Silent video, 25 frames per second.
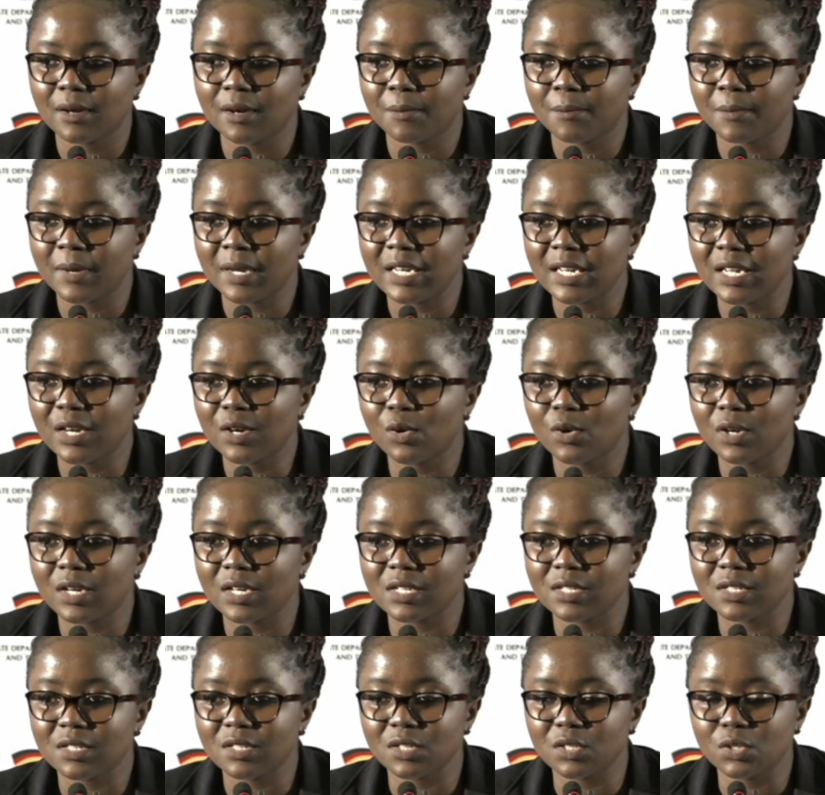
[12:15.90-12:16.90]
medical
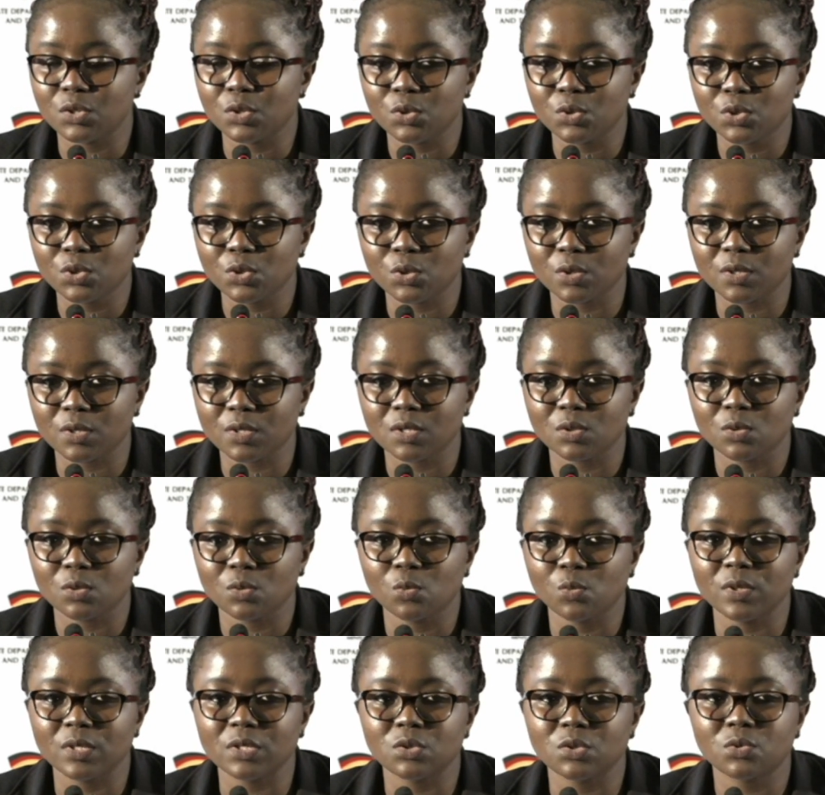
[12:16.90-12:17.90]
institutions,
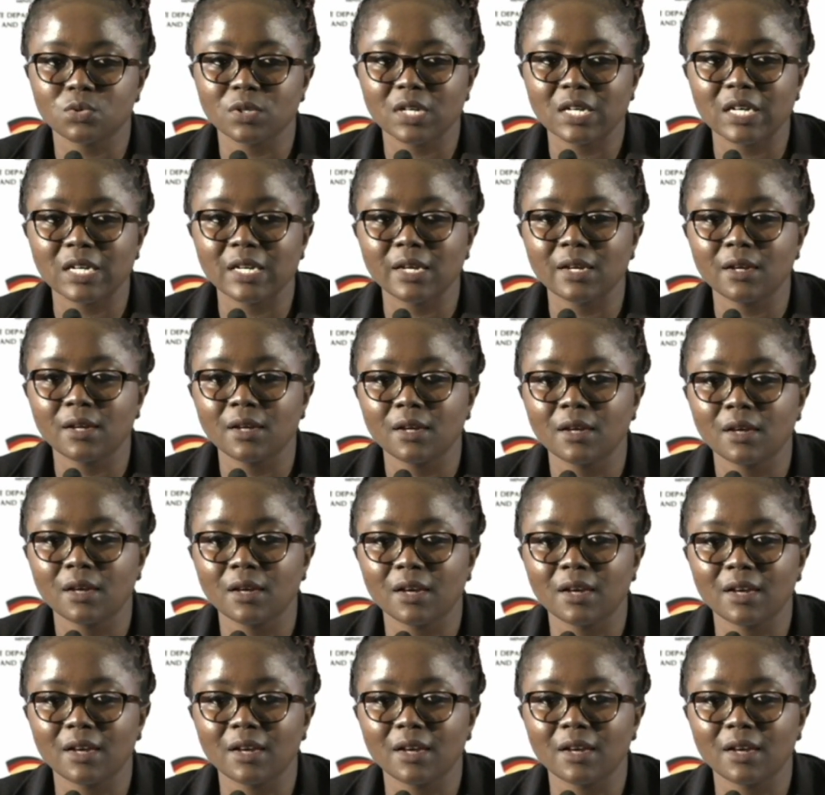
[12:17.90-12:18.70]
we strictly